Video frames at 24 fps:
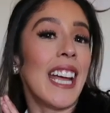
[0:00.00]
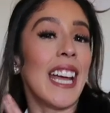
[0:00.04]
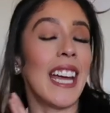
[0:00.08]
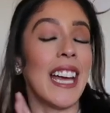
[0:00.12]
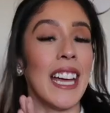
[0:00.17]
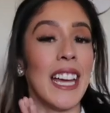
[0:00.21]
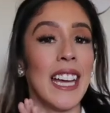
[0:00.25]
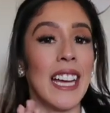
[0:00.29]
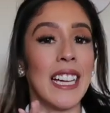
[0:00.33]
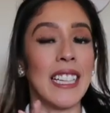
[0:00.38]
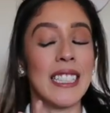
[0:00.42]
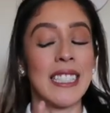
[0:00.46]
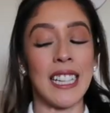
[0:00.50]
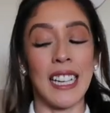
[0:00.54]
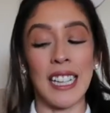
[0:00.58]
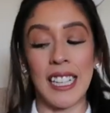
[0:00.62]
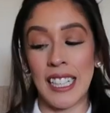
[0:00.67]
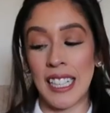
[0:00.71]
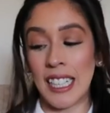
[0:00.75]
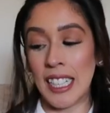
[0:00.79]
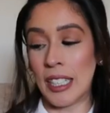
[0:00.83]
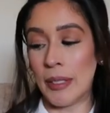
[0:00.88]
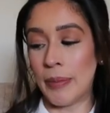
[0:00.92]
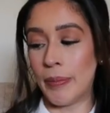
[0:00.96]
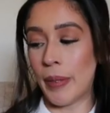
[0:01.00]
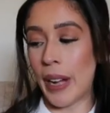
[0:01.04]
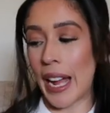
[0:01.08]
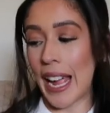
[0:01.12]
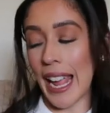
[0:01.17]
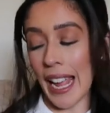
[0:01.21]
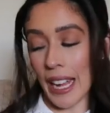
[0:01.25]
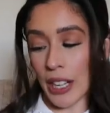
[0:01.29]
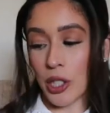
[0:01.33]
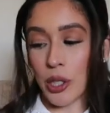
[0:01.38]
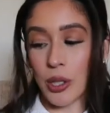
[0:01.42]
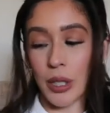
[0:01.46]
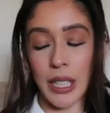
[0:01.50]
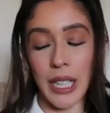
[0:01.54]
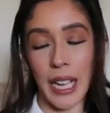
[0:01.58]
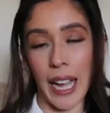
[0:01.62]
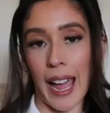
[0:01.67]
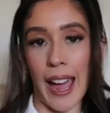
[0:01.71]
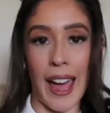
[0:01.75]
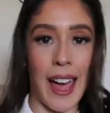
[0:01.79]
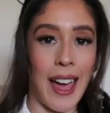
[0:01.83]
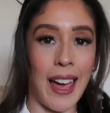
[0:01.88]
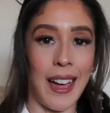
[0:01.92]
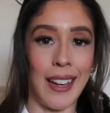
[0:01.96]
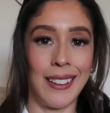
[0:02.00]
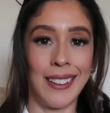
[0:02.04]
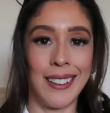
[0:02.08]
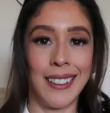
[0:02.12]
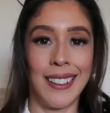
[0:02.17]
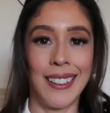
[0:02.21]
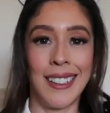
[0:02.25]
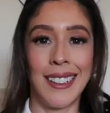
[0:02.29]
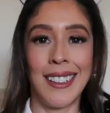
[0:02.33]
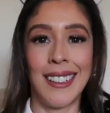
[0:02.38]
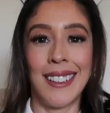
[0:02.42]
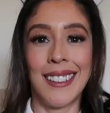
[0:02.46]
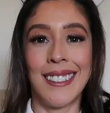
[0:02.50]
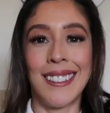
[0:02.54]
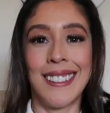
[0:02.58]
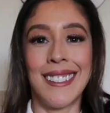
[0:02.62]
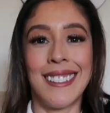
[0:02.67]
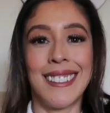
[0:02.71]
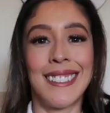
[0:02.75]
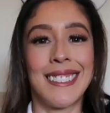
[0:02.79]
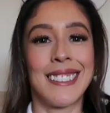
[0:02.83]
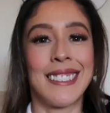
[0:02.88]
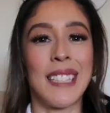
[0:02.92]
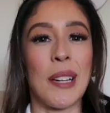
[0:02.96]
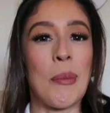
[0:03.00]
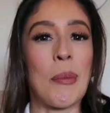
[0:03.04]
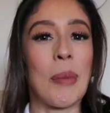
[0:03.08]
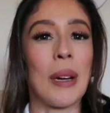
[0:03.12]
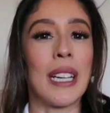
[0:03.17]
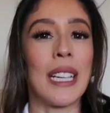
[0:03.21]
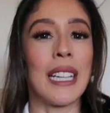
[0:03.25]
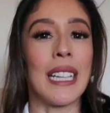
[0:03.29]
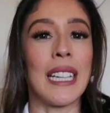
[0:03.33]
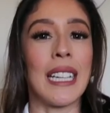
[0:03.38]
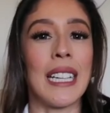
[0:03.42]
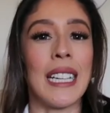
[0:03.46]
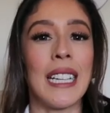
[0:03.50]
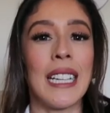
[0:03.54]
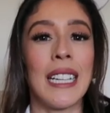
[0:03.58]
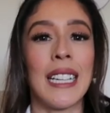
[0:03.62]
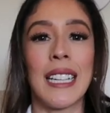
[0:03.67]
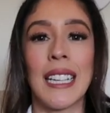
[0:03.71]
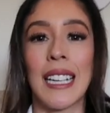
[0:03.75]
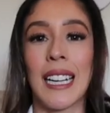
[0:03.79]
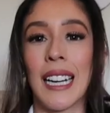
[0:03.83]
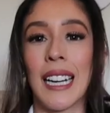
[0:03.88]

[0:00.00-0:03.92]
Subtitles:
And I actually had somebody